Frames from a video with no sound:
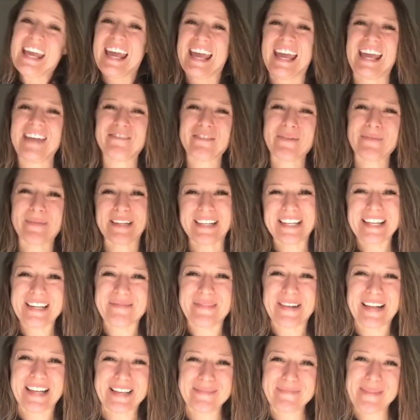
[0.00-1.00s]
hey everybody and
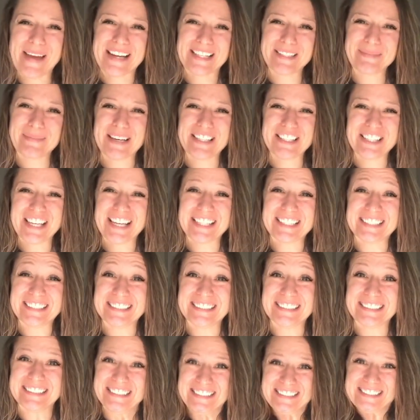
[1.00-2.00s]
welcome back to my
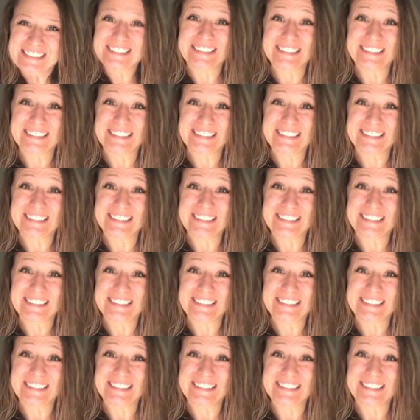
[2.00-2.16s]
channel.